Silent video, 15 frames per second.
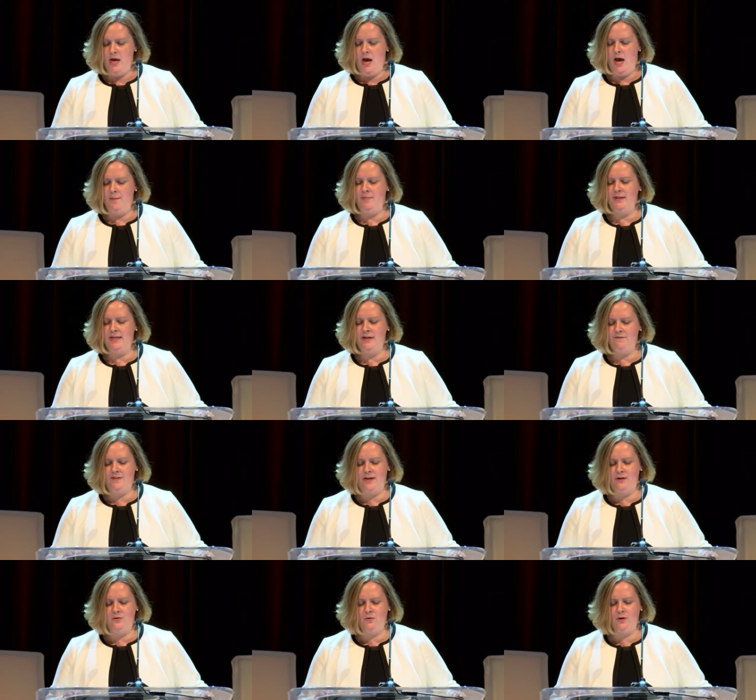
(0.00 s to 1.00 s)
I believe
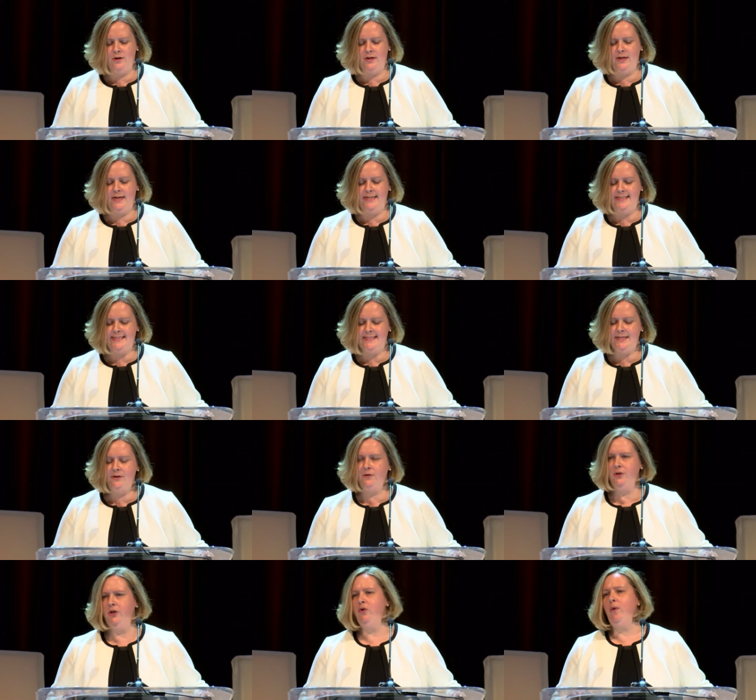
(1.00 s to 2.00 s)
that in order to
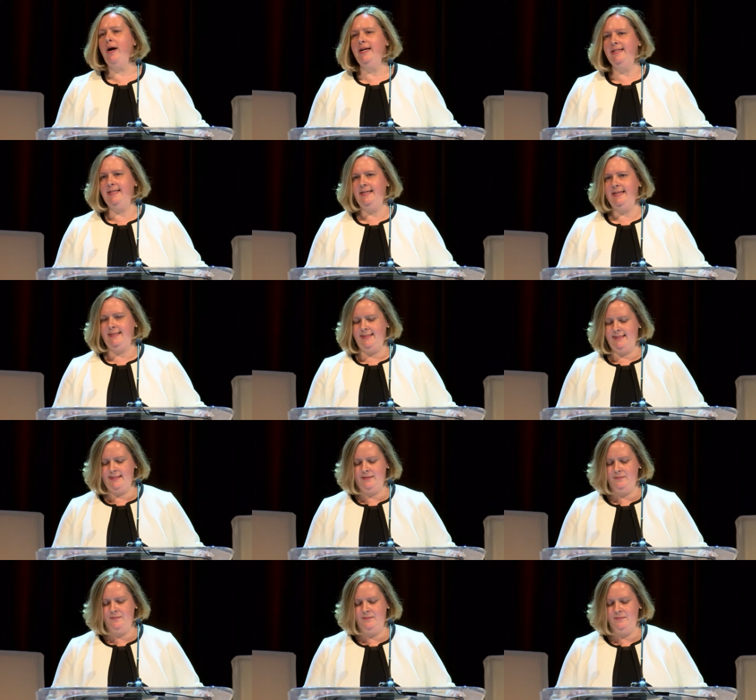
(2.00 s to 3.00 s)
consider new
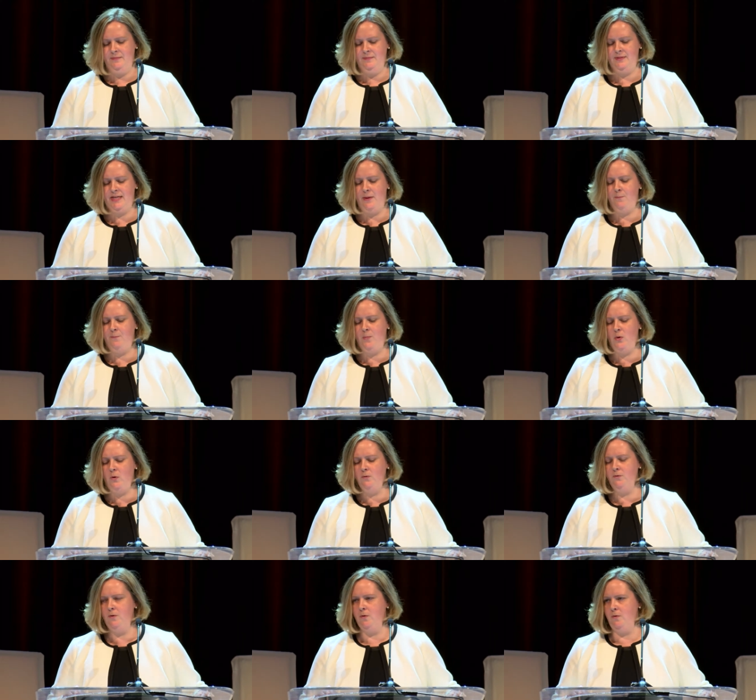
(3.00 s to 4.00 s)
ideas, set
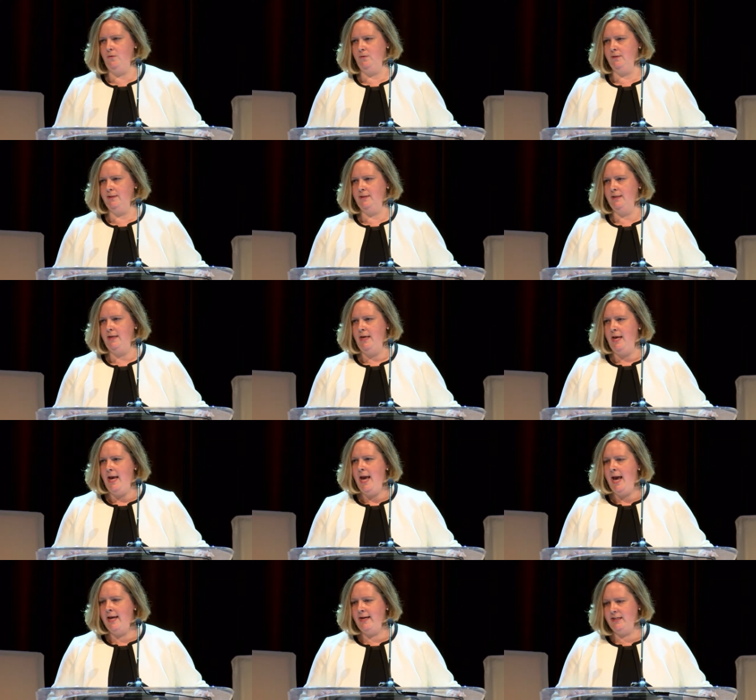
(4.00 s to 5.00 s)
bold goals,
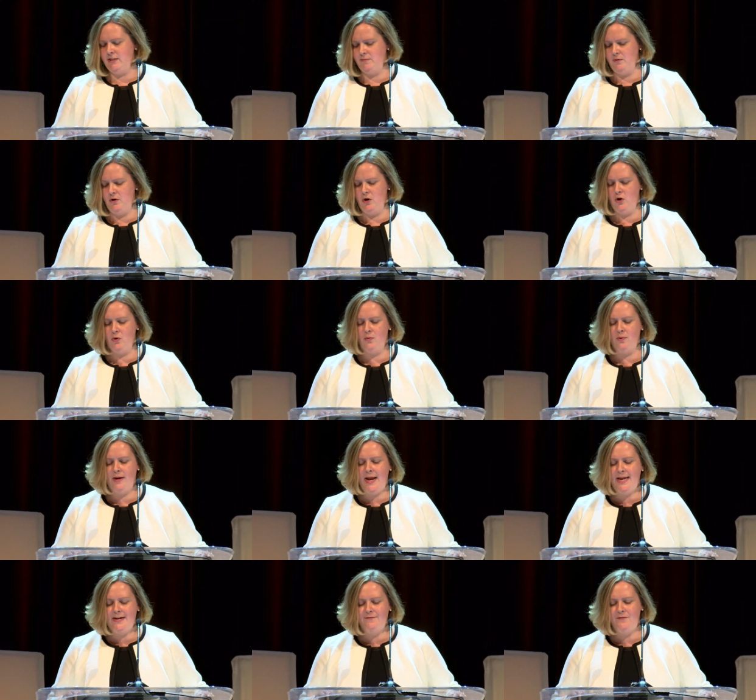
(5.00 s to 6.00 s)
and explore
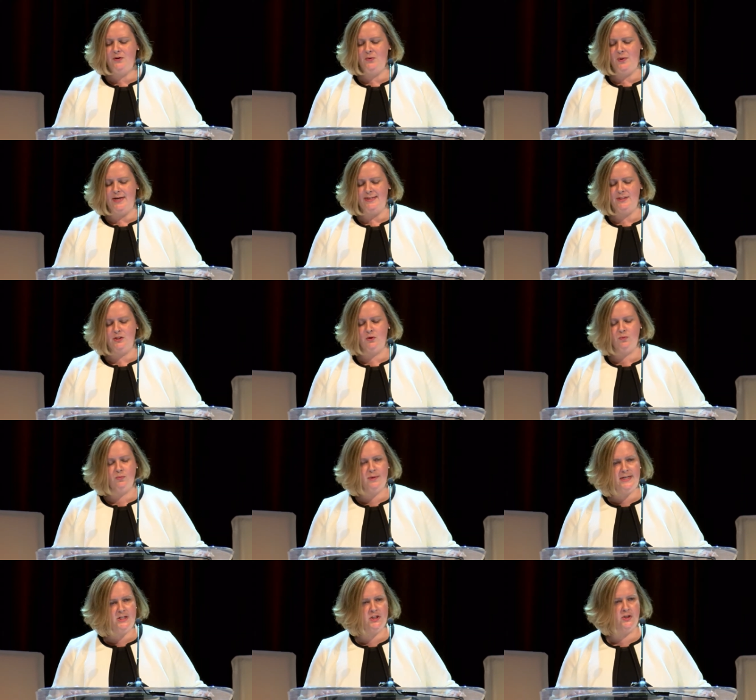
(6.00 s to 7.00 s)
creative new ways to
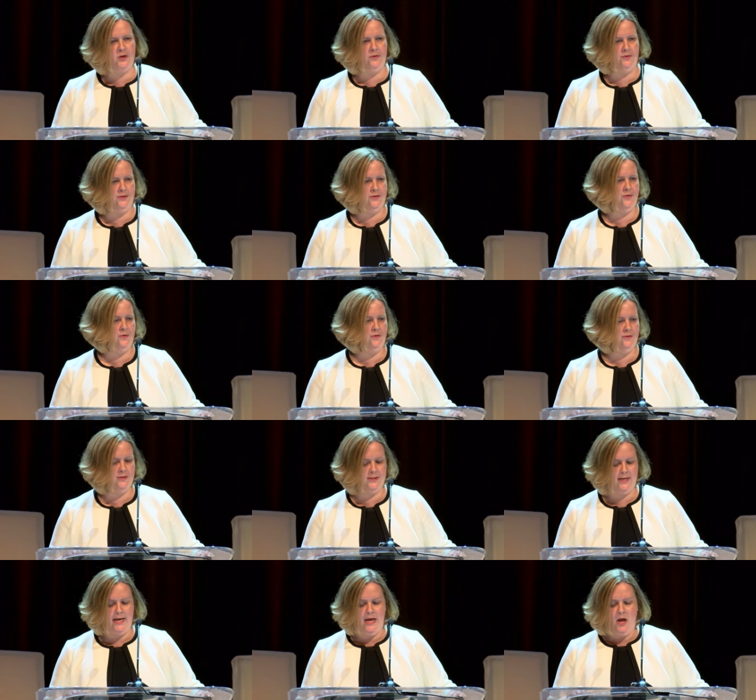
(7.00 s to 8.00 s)
reach those
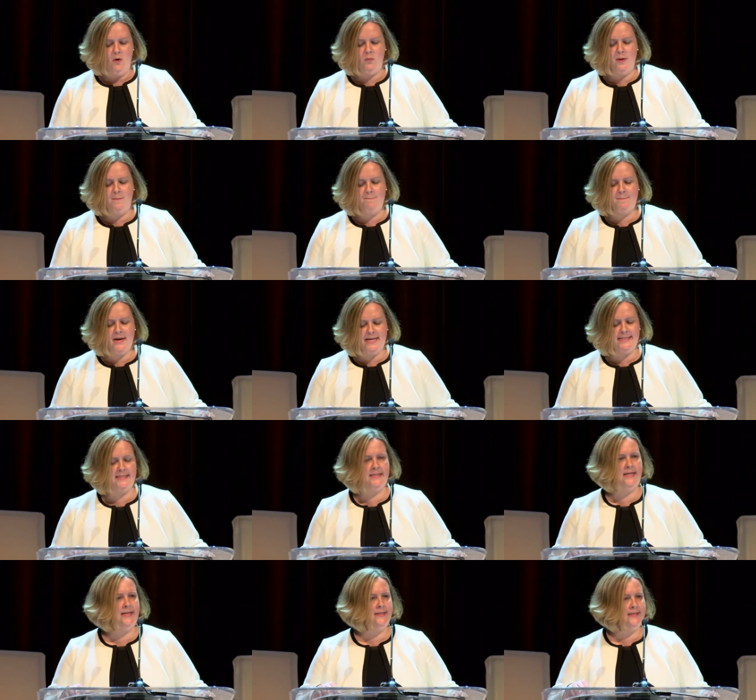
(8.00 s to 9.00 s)
goals, we
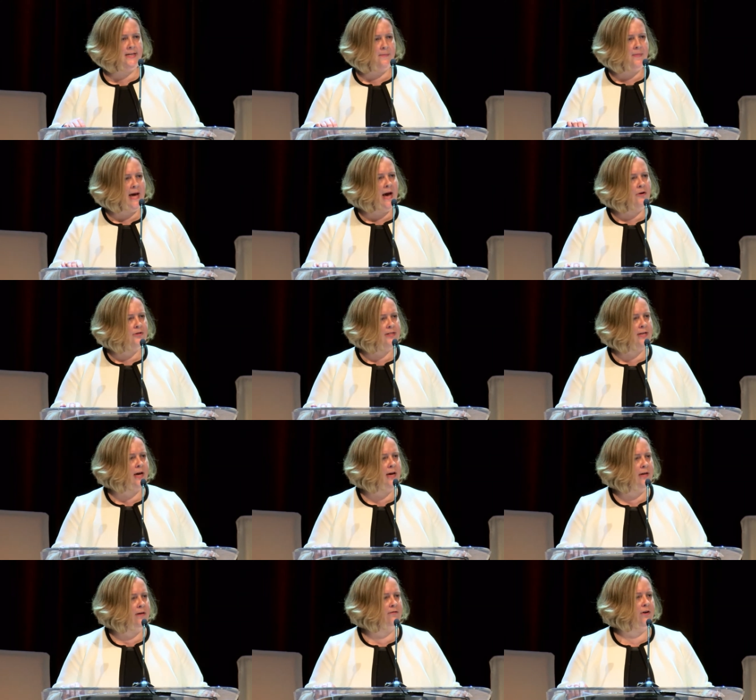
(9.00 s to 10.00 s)
must step
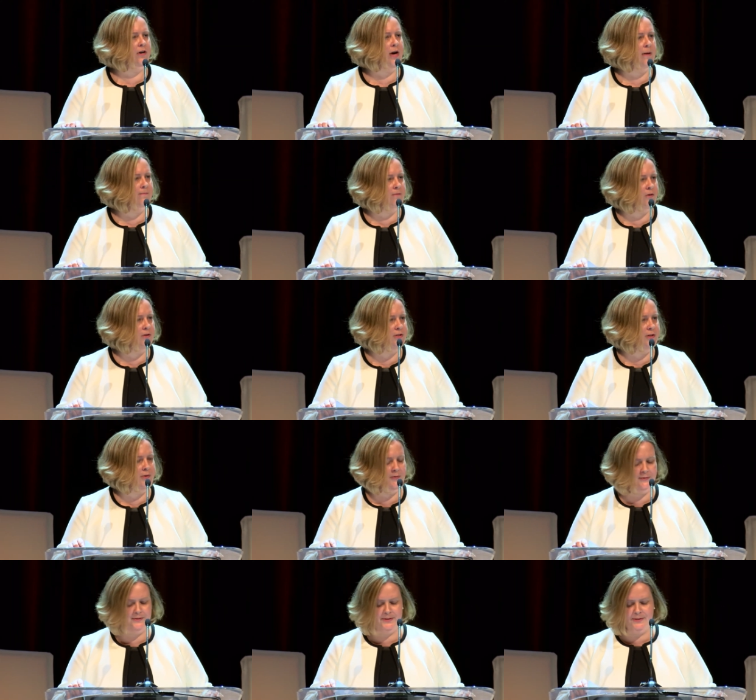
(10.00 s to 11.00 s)
outside of our comfort
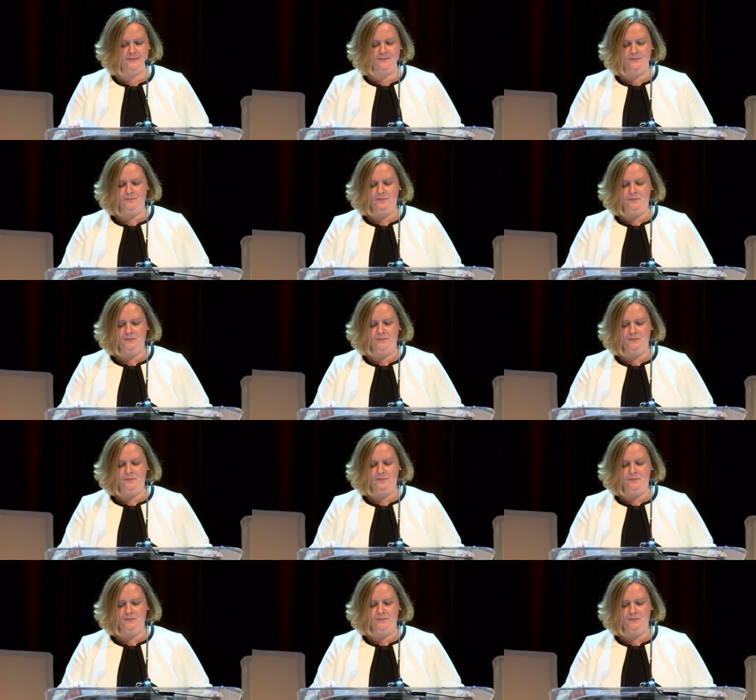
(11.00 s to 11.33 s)
zones.